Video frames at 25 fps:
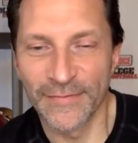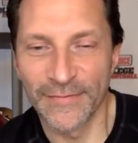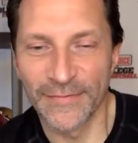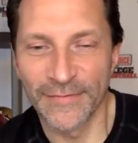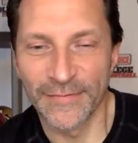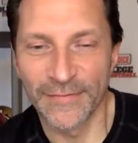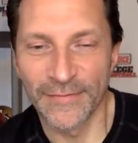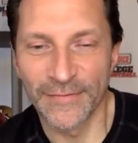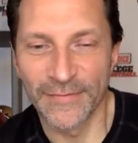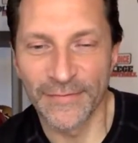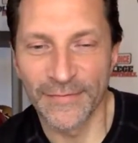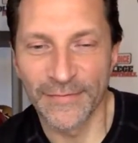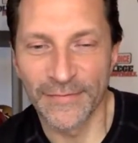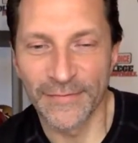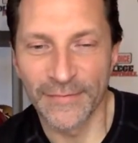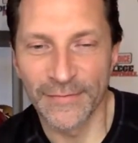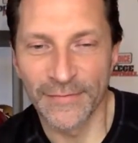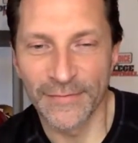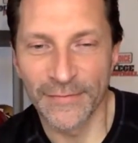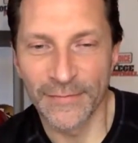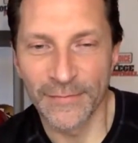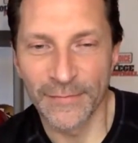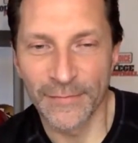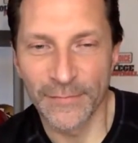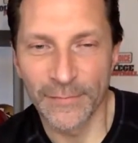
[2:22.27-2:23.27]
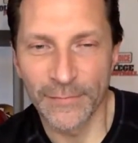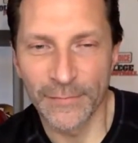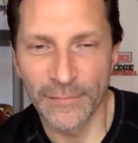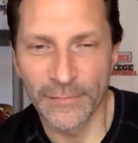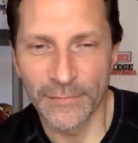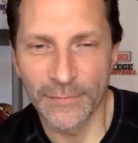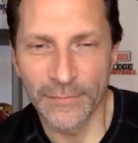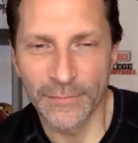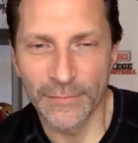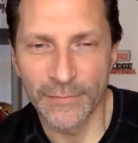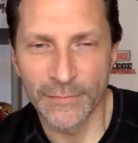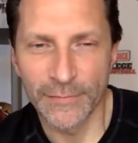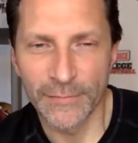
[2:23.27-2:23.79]

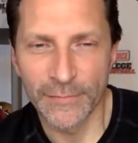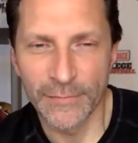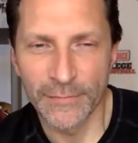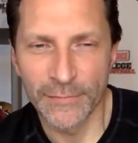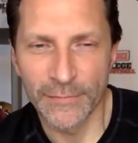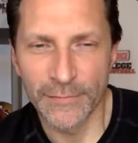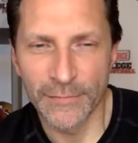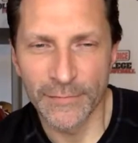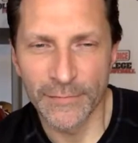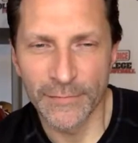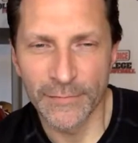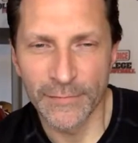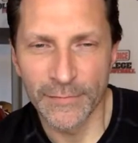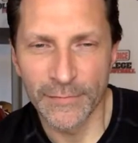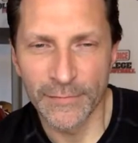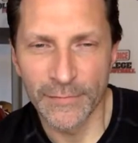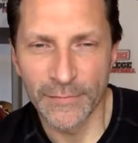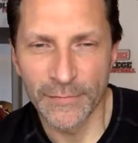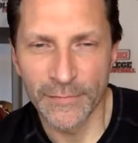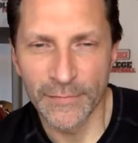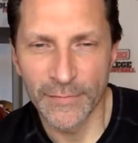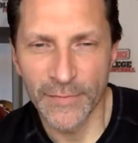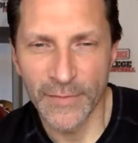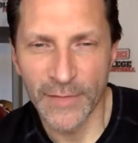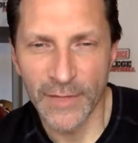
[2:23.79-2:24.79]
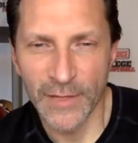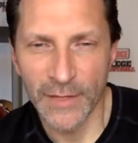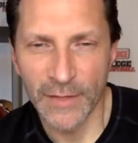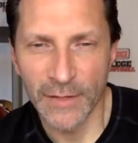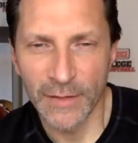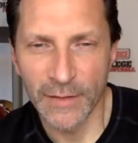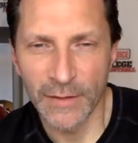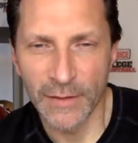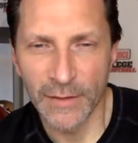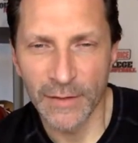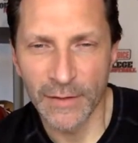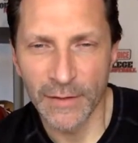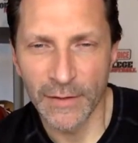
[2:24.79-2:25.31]

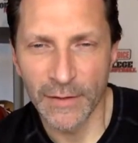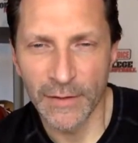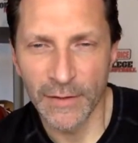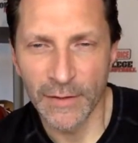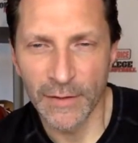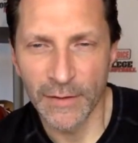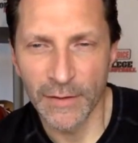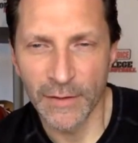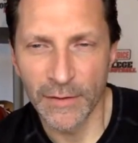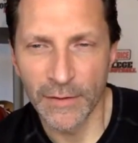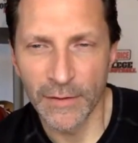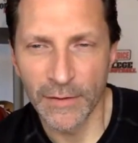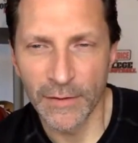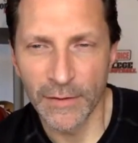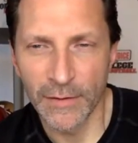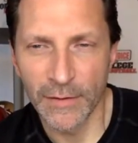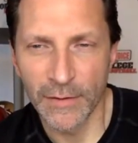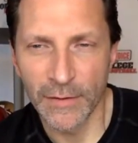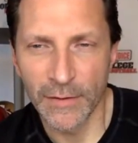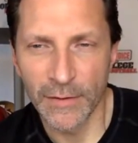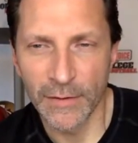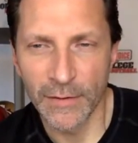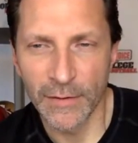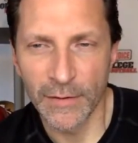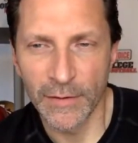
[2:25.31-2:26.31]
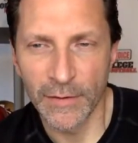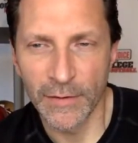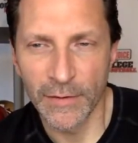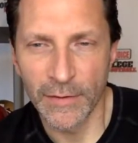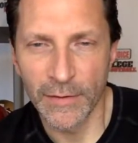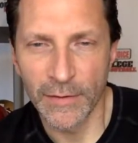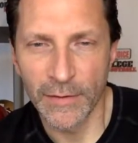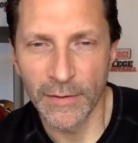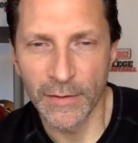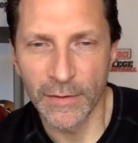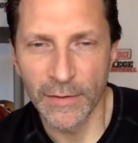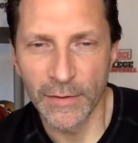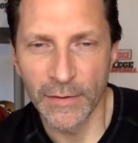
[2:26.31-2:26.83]

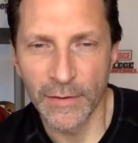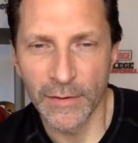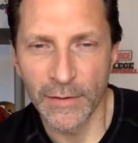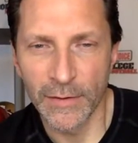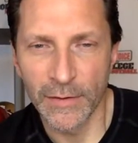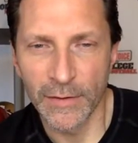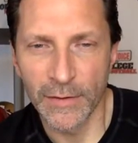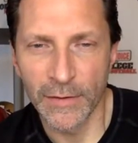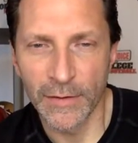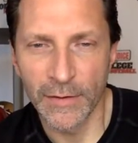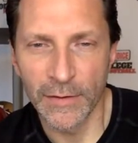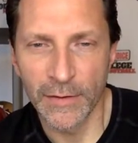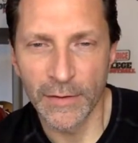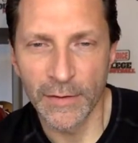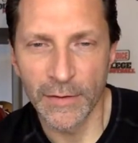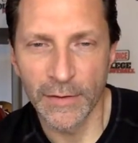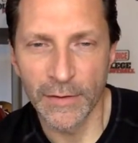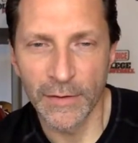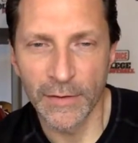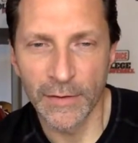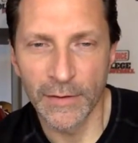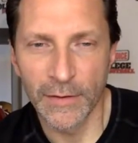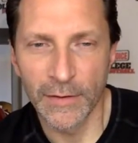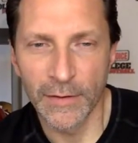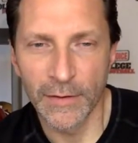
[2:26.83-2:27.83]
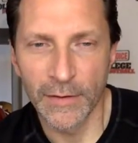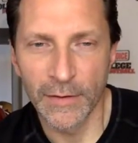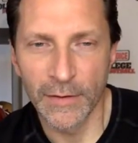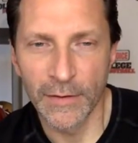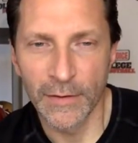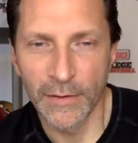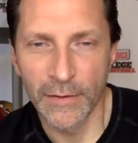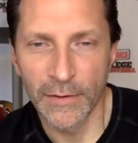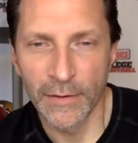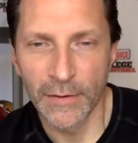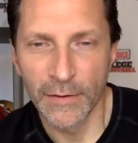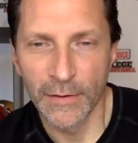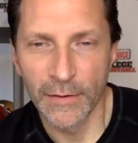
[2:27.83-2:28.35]

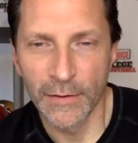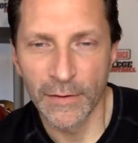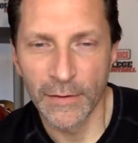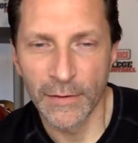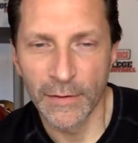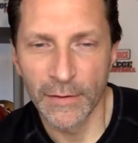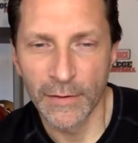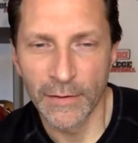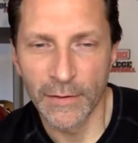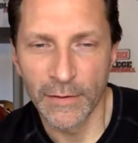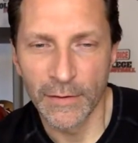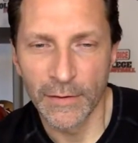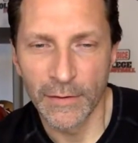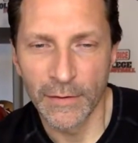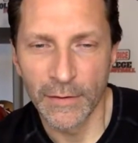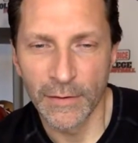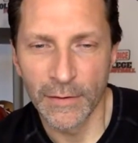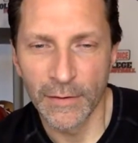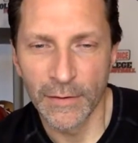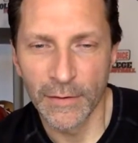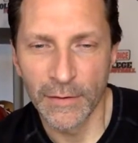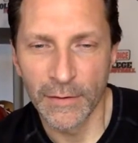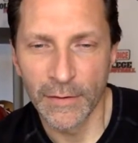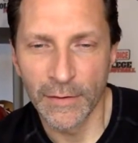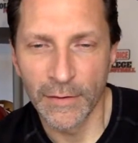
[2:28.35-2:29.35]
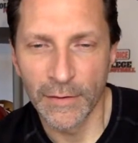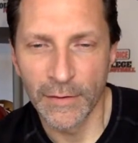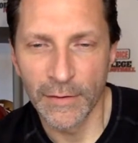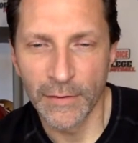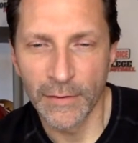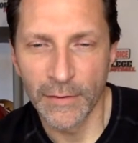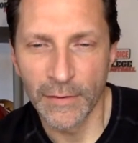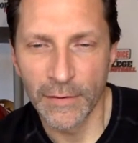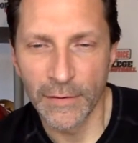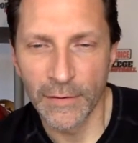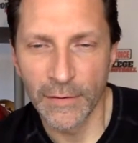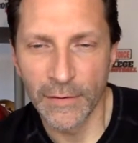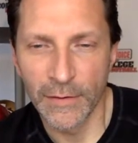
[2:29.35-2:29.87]

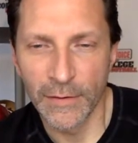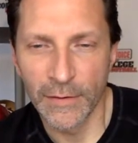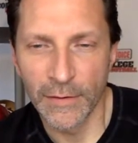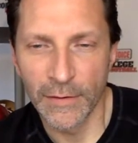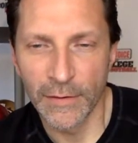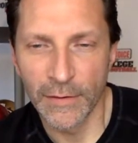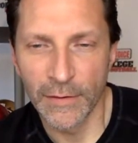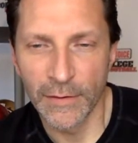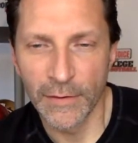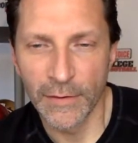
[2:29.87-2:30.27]
The person shown says nothing.